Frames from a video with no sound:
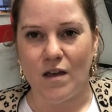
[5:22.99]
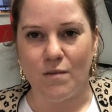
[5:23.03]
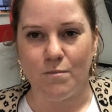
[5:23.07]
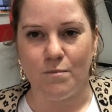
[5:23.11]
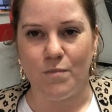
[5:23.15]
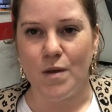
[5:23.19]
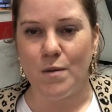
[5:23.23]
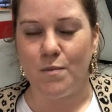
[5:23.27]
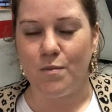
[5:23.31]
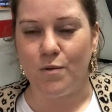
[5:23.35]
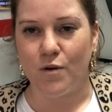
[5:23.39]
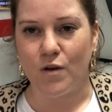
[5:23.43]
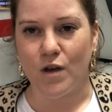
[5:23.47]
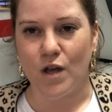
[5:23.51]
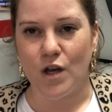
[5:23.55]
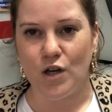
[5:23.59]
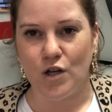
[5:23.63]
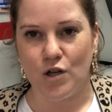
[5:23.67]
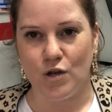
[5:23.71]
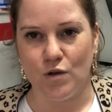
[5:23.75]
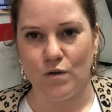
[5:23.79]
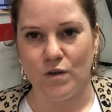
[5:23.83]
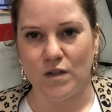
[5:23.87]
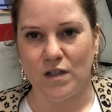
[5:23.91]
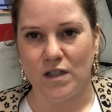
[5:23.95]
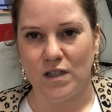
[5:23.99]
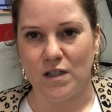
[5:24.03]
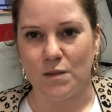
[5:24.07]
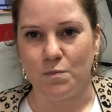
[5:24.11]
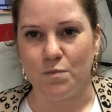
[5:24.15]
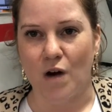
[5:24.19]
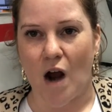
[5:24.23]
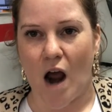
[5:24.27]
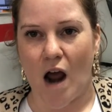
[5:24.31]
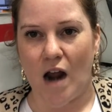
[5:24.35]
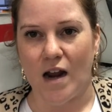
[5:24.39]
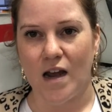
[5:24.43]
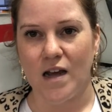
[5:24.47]
people can use this
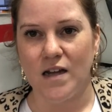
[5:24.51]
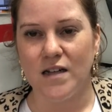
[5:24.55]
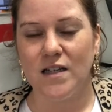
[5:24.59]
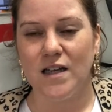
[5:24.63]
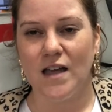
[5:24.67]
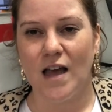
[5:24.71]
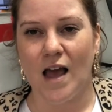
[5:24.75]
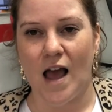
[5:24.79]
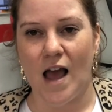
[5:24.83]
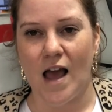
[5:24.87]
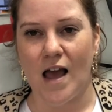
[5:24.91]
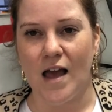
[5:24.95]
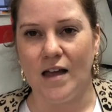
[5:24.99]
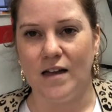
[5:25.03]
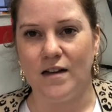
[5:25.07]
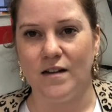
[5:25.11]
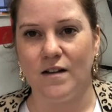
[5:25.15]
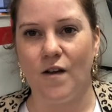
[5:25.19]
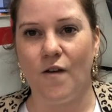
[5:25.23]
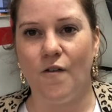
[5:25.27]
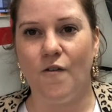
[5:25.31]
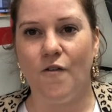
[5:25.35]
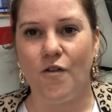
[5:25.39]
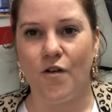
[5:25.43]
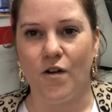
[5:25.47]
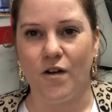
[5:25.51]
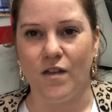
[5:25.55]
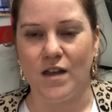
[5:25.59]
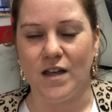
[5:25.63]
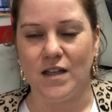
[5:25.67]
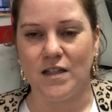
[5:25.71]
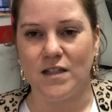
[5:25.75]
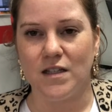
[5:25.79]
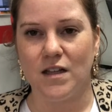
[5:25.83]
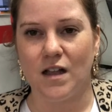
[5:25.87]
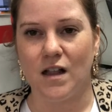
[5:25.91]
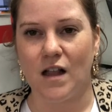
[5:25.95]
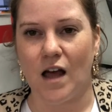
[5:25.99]
product, and for
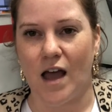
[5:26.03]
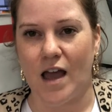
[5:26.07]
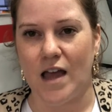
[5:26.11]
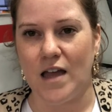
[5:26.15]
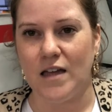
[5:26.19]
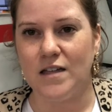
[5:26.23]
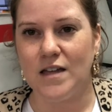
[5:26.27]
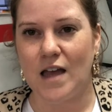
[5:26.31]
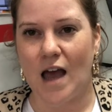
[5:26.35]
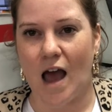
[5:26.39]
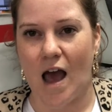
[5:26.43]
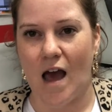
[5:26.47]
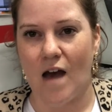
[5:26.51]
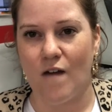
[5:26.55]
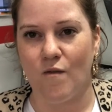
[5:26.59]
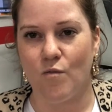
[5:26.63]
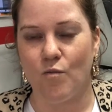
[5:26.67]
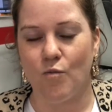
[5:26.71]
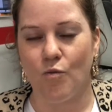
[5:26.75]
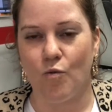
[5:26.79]
this client to have